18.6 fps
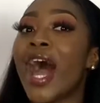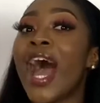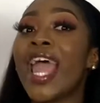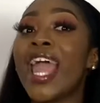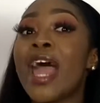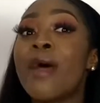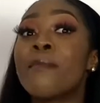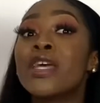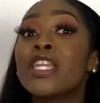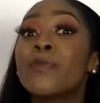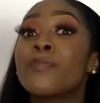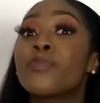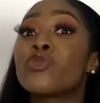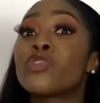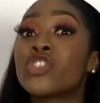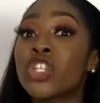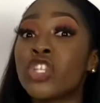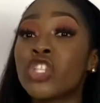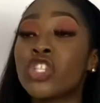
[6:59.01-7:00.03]
I am in a
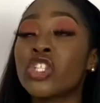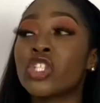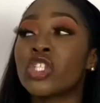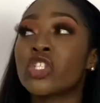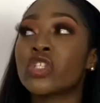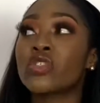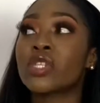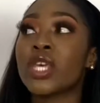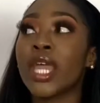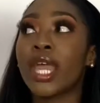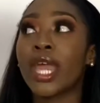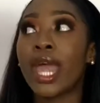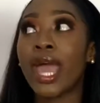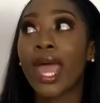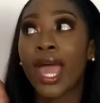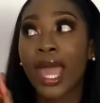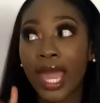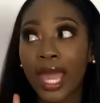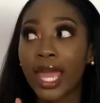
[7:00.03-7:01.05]
position to say,
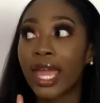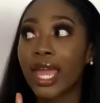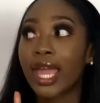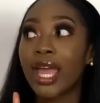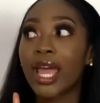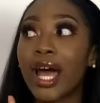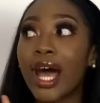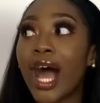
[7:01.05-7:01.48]
hey,